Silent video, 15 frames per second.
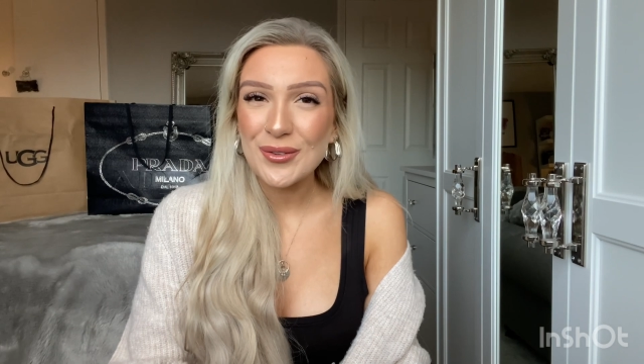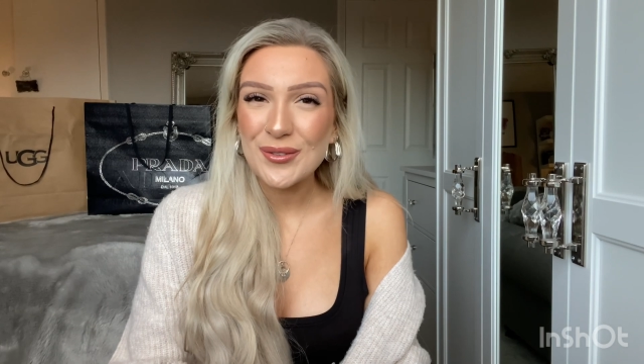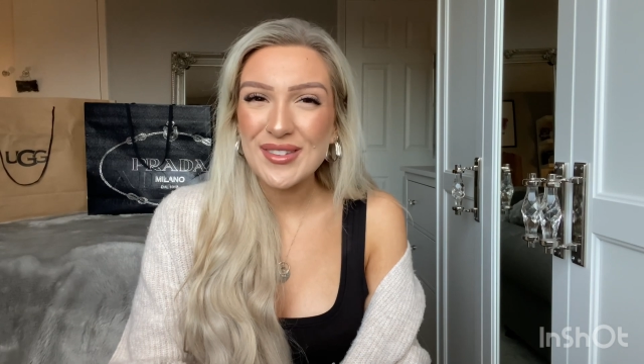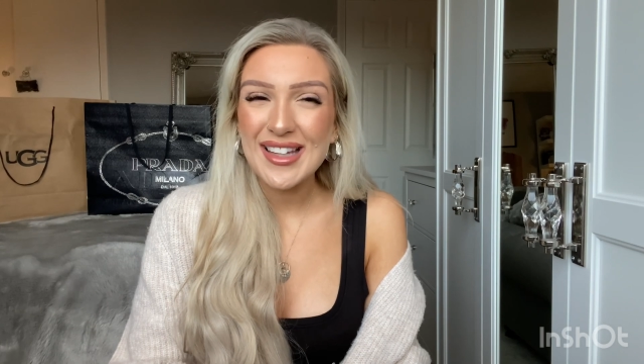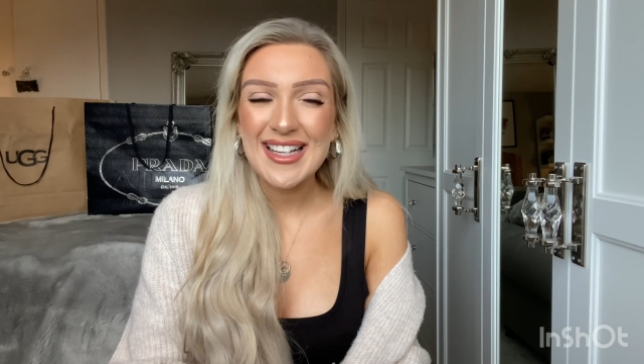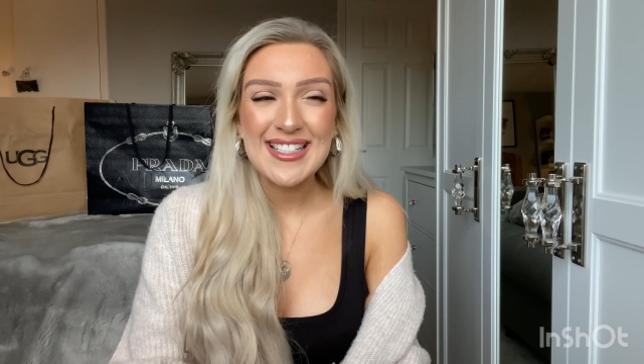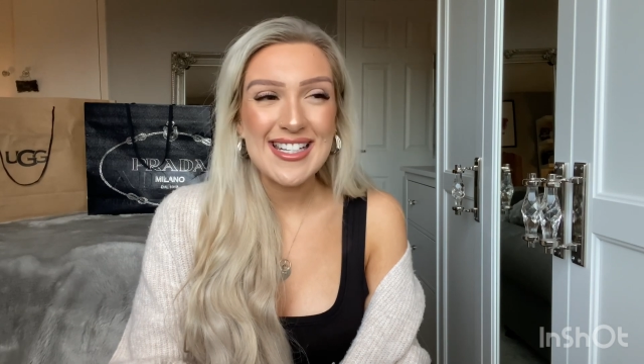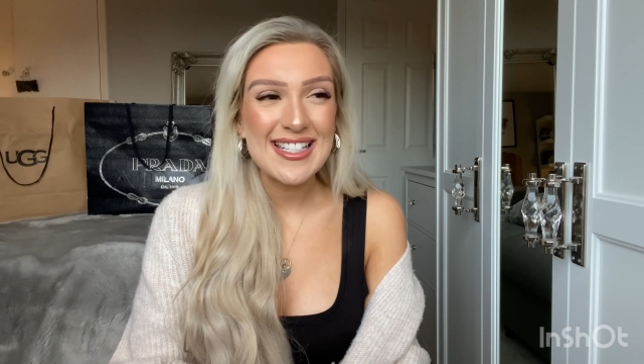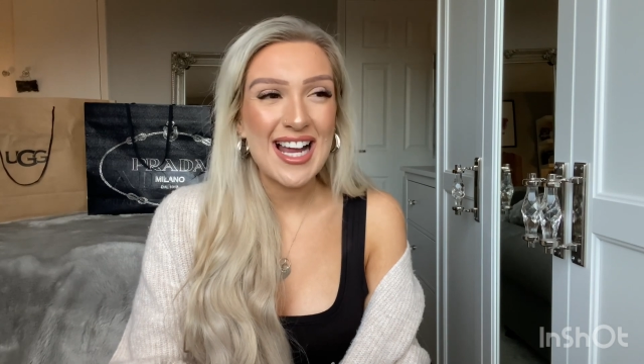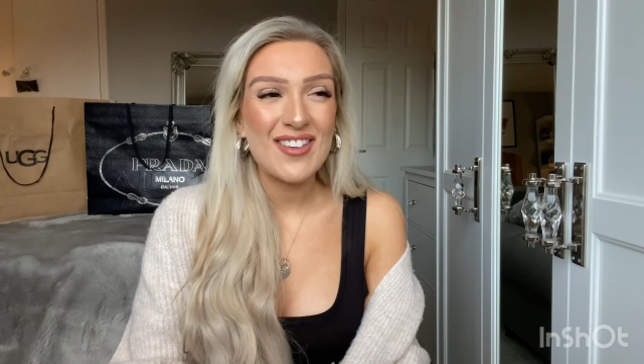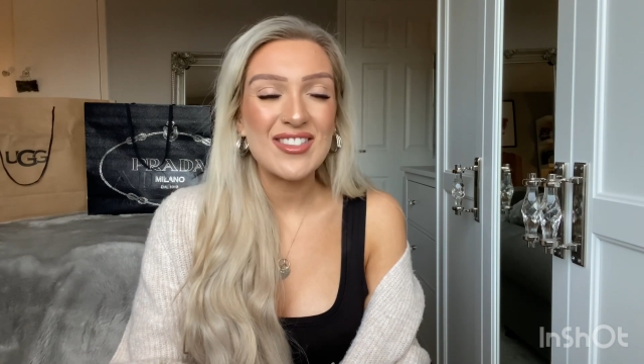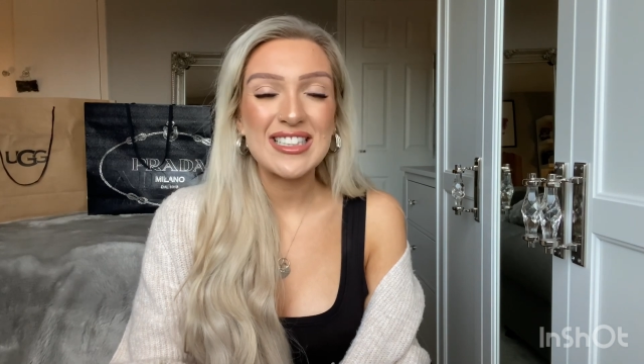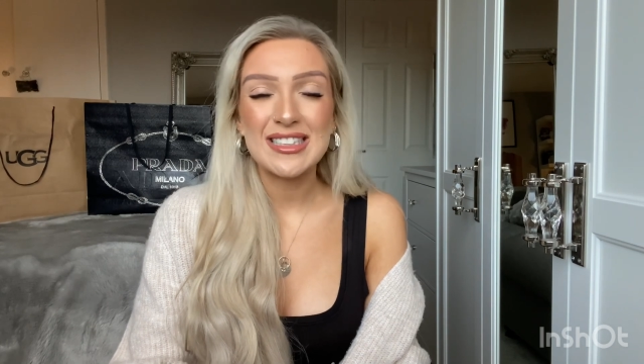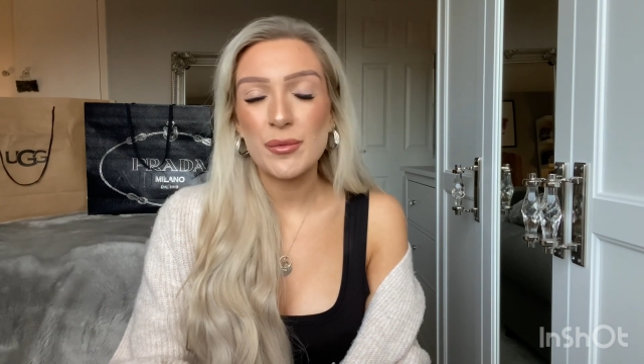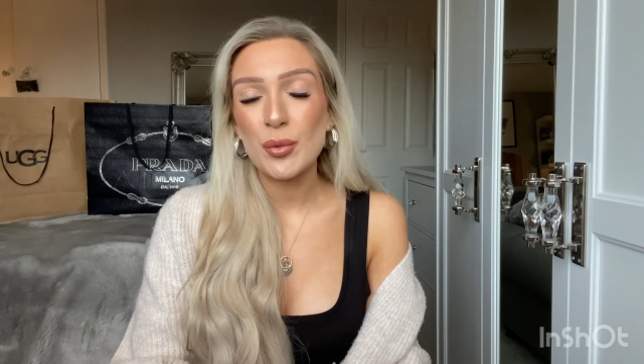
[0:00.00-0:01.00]
They did have the
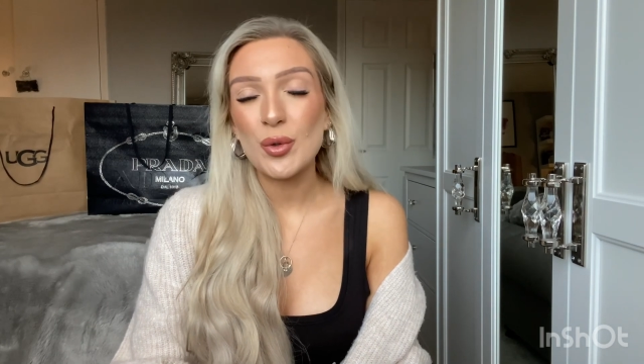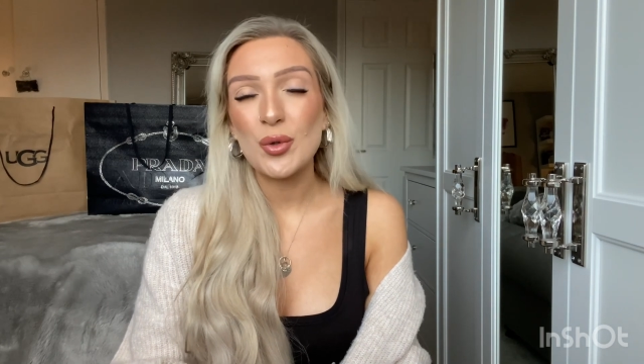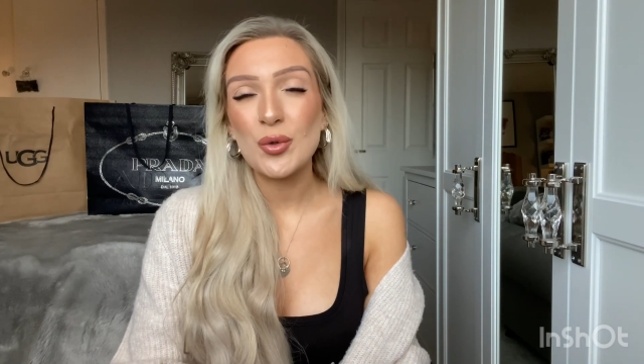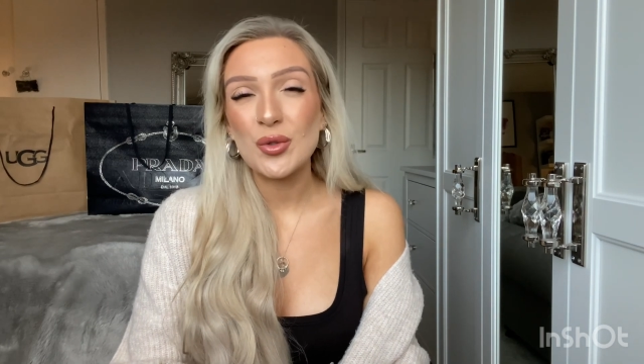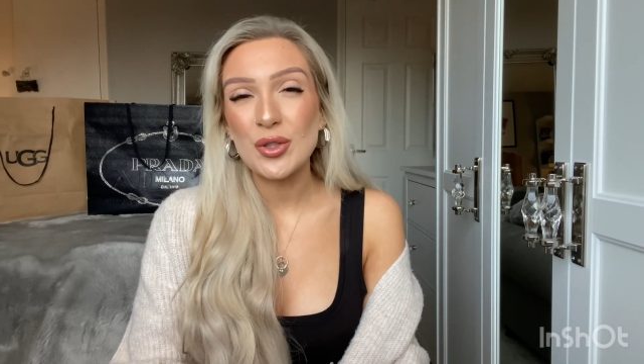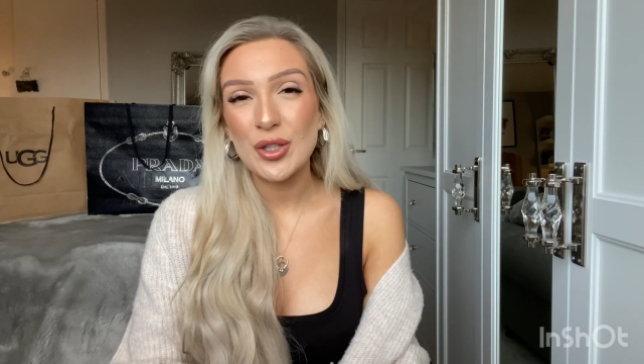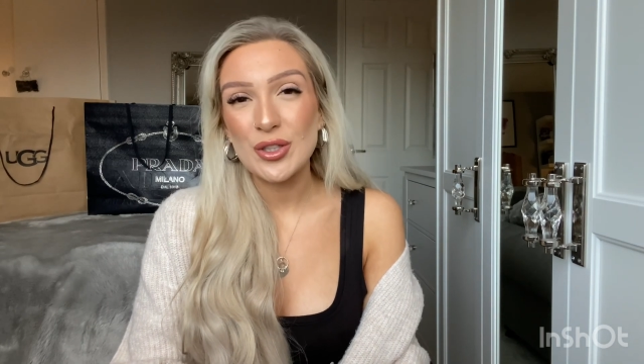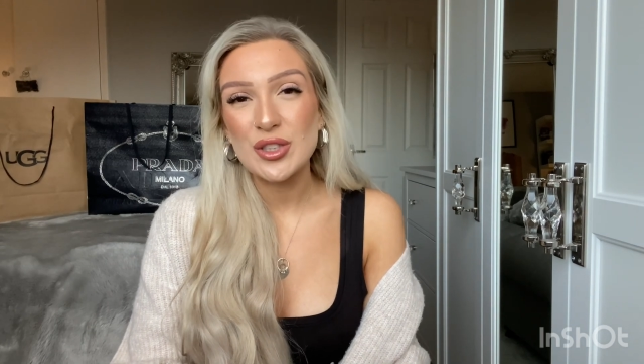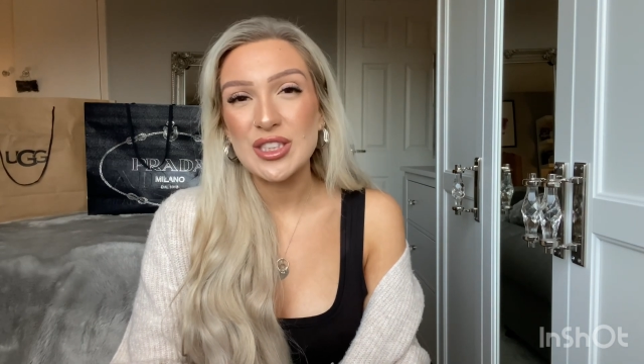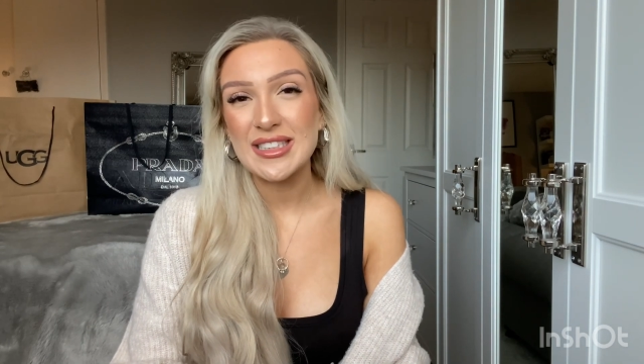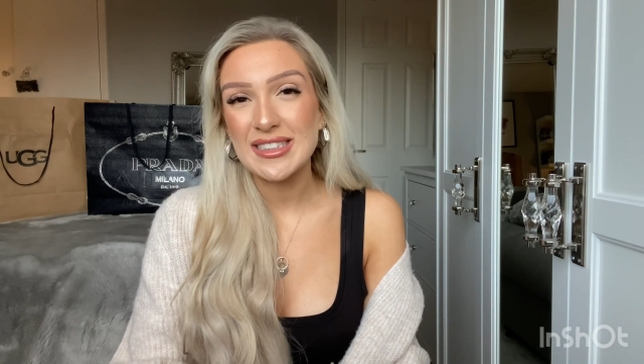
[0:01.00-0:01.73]
typical Gucci